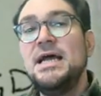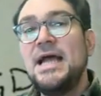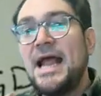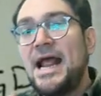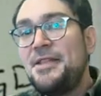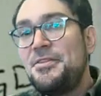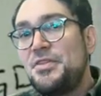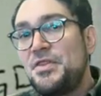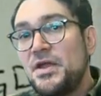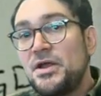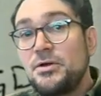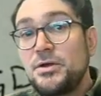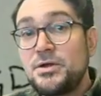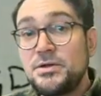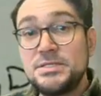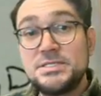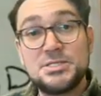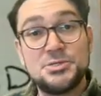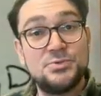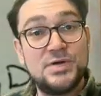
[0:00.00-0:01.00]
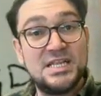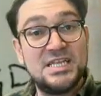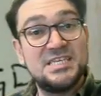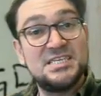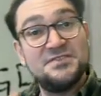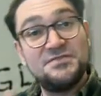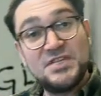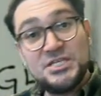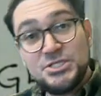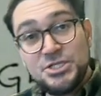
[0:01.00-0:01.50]
and their goods are
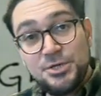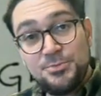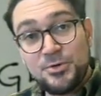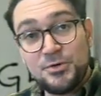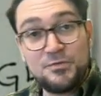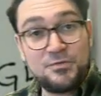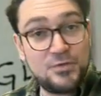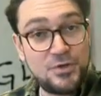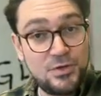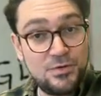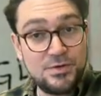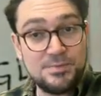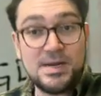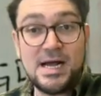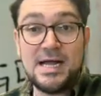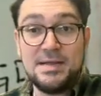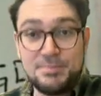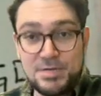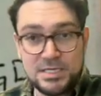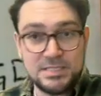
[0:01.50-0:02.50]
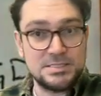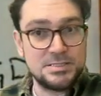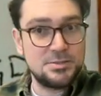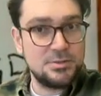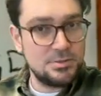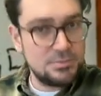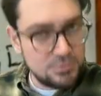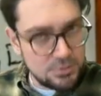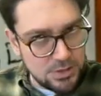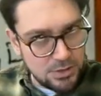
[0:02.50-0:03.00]
relatively cheaper for you to buy because
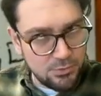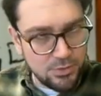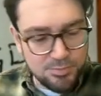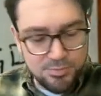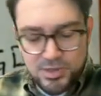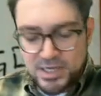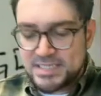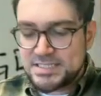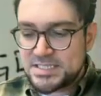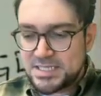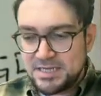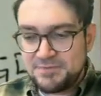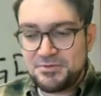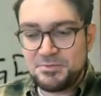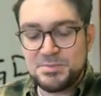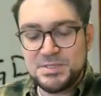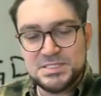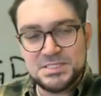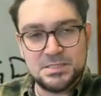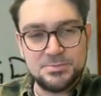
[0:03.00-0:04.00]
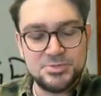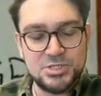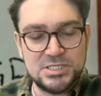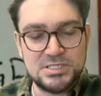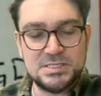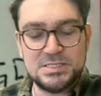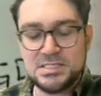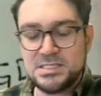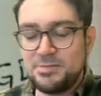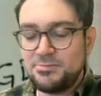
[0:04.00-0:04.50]
they're lower priced. They haven't been subject
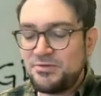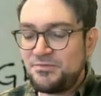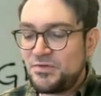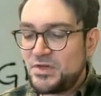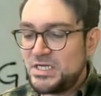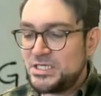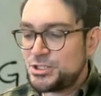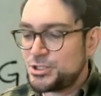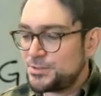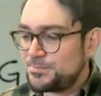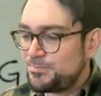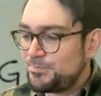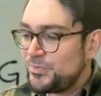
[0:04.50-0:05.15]
to the same inflation.